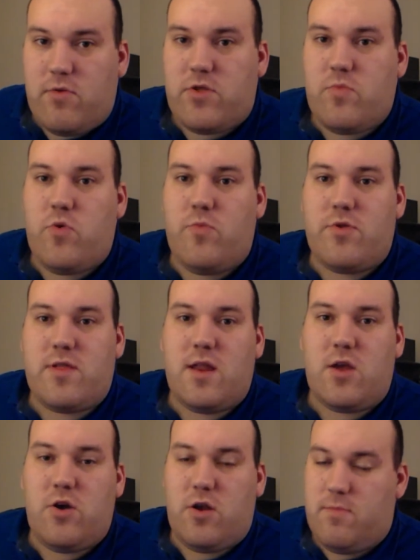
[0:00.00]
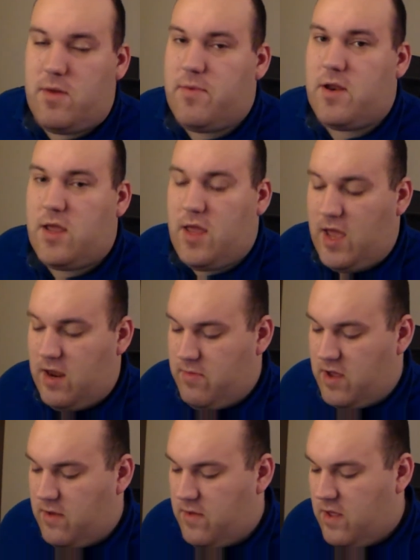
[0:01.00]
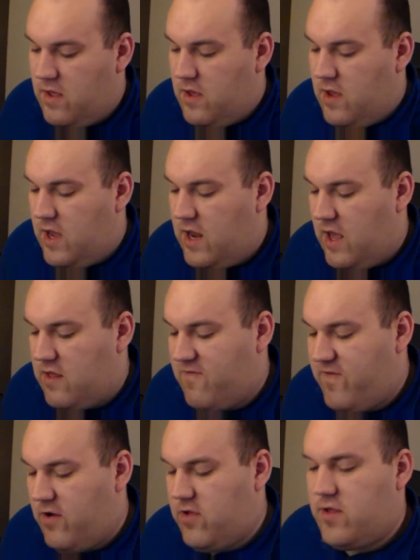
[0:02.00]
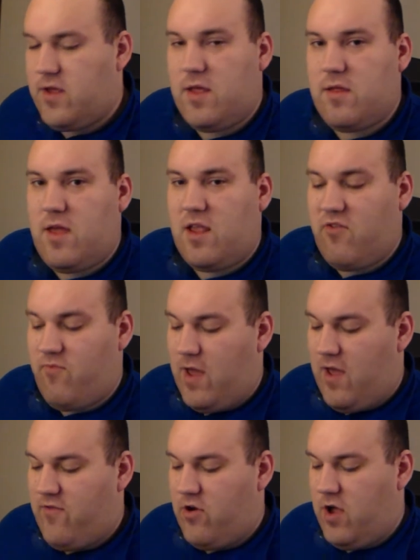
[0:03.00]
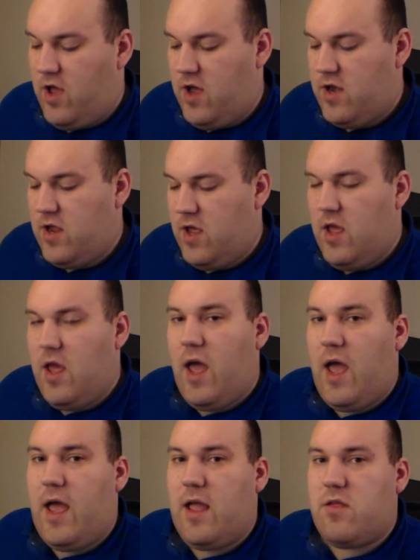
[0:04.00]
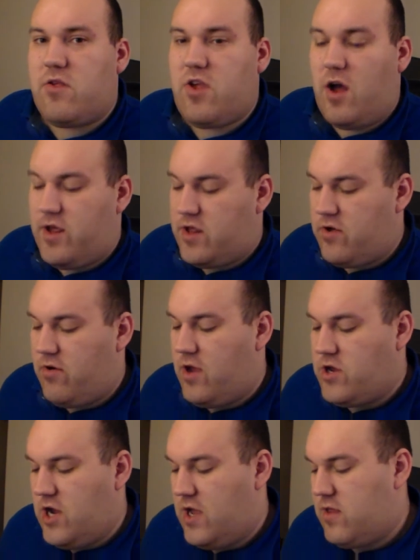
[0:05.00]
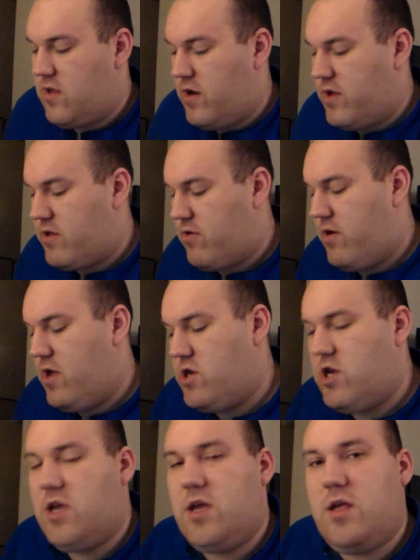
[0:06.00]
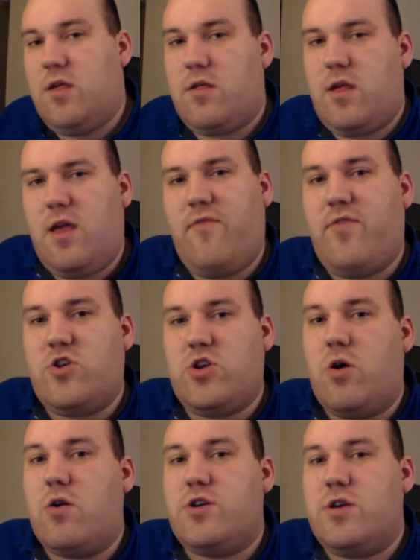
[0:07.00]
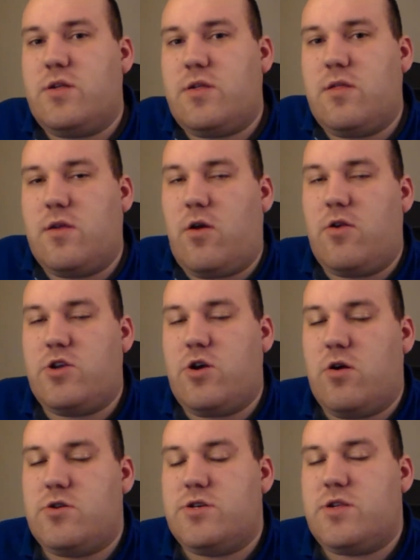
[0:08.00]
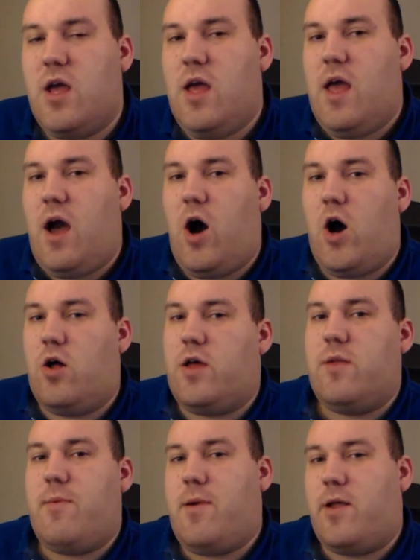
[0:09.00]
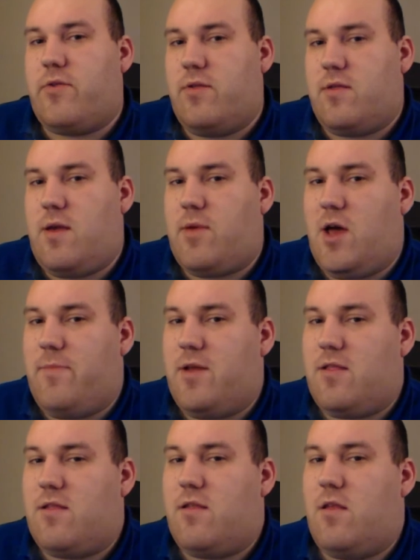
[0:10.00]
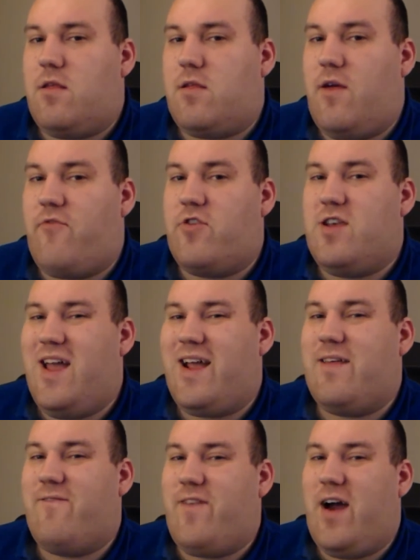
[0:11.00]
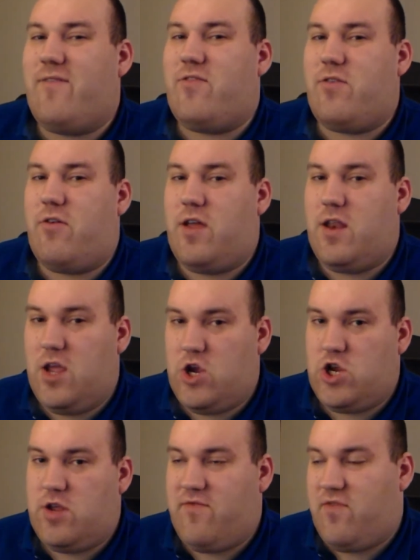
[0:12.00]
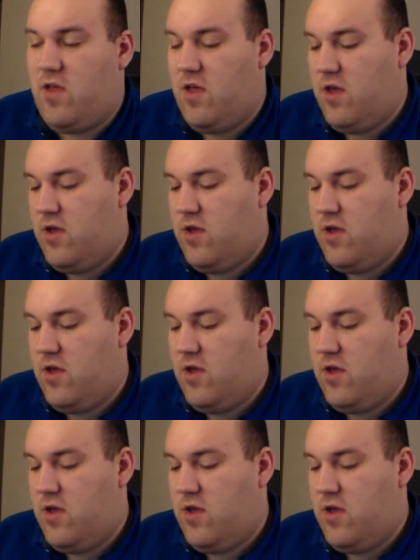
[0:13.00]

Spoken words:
There were some rumors that it couldn't be, but it can be. It has Fearless, Instinctive Behavior, Hunt, and Sonic Screech. And Sonic Screech is, if it charges, the turn it charges, all enemy models in the same combat suffer -5 to their initiative.